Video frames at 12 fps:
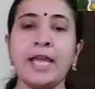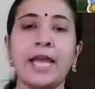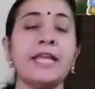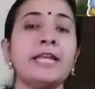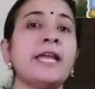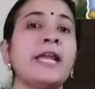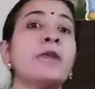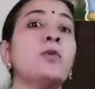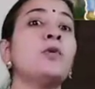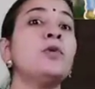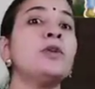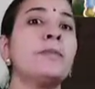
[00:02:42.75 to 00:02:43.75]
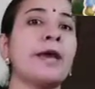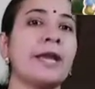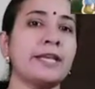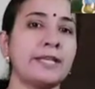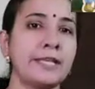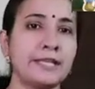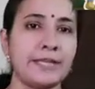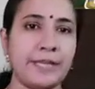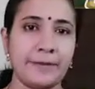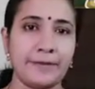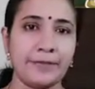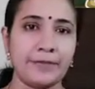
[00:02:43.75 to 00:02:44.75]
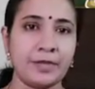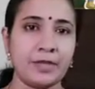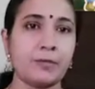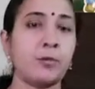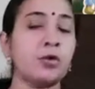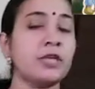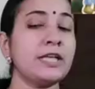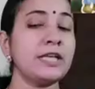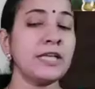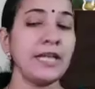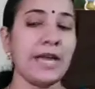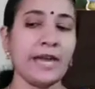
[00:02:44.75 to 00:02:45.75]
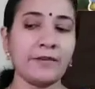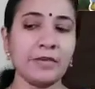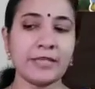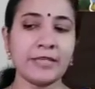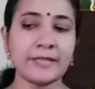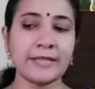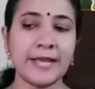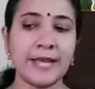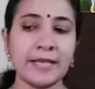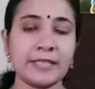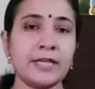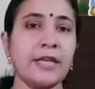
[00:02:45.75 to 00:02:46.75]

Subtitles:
and an old man he came. What did he have in his hand?